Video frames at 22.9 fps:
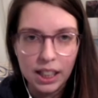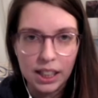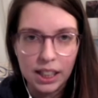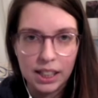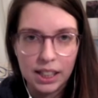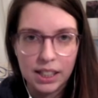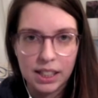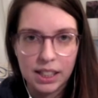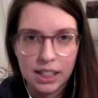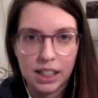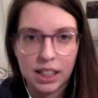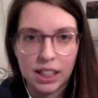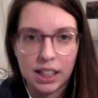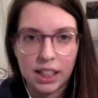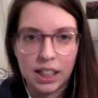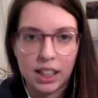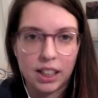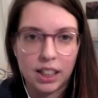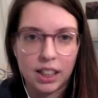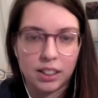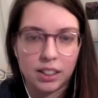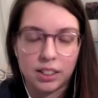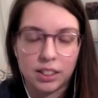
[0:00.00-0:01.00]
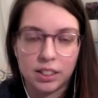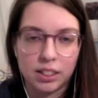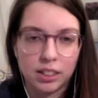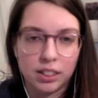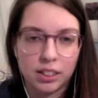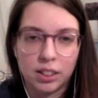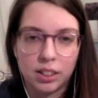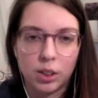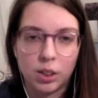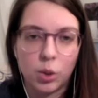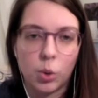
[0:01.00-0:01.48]
a
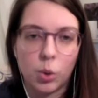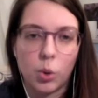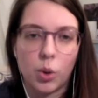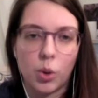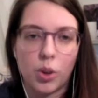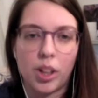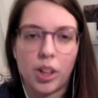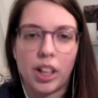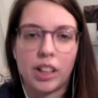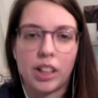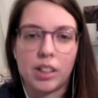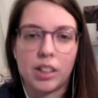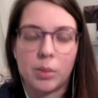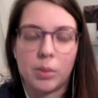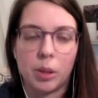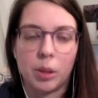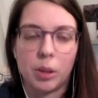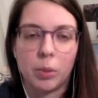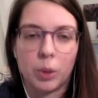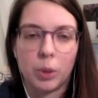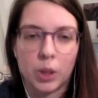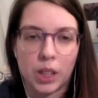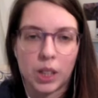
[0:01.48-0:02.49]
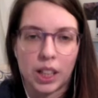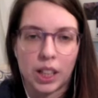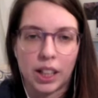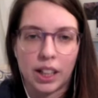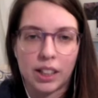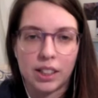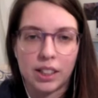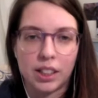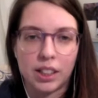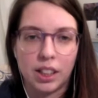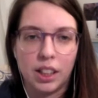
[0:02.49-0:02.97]
cool thing to be able to
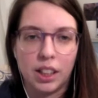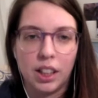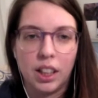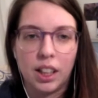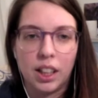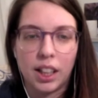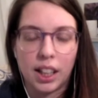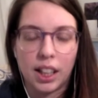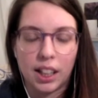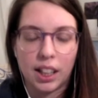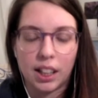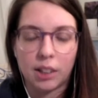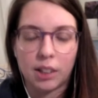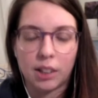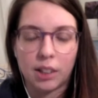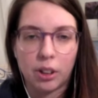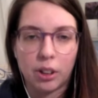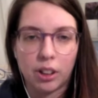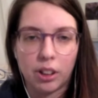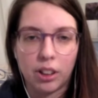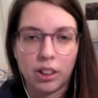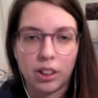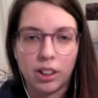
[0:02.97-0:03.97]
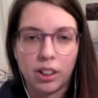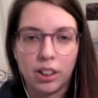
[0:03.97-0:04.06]
connect with her.